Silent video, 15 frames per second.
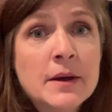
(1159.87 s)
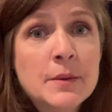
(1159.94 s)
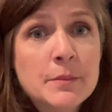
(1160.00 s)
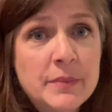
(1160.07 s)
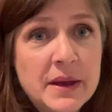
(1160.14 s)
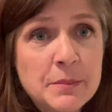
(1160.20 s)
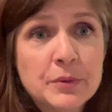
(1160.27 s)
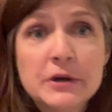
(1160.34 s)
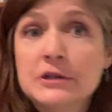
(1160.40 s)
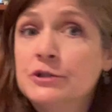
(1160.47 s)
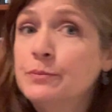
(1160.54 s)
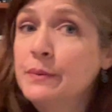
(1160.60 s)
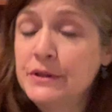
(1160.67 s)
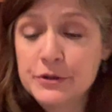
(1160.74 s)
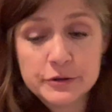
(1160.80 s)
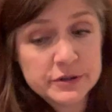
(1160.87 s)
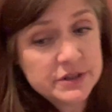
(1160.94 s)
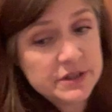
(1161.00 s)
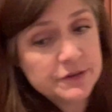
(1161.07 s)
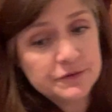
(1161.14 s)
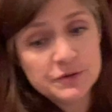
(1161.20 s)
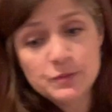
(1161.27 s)
paintbrush, but there's
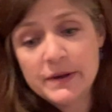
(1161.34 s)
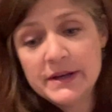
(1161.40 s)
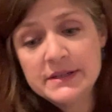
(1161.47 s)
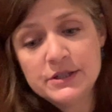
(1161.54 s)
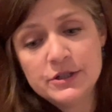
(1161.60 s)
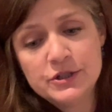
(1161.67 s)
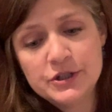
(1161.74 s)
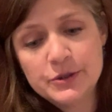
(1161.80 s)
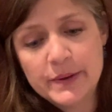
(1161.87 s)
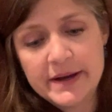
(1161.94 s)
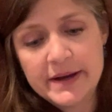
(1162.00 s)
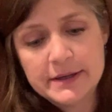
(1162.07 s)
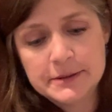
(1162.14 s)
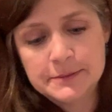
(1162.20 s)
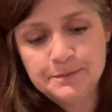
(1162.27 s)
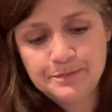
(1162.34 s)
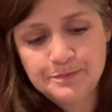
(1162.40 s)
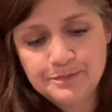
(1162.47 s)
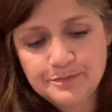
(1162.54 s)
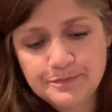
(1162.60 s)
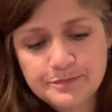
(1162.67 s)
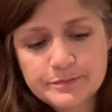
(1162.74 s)
different ways to do it.
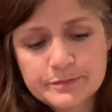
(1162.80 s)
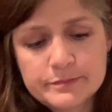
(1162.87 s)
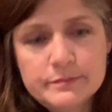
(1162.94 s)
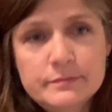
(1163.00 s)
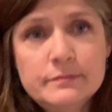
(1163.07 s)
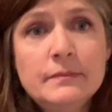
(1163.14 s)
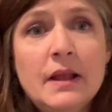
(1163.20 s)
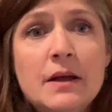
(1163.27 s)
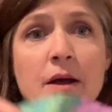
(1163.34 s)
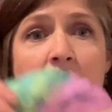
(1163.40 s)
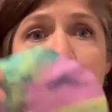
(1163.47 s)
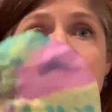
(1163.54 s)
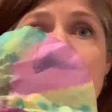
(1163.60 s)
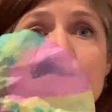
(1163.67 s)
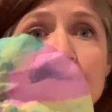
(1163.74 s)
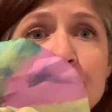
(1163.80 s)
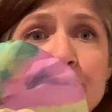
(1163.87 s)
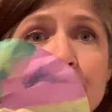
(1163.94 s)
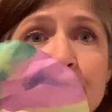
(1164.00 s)
I'm gonna show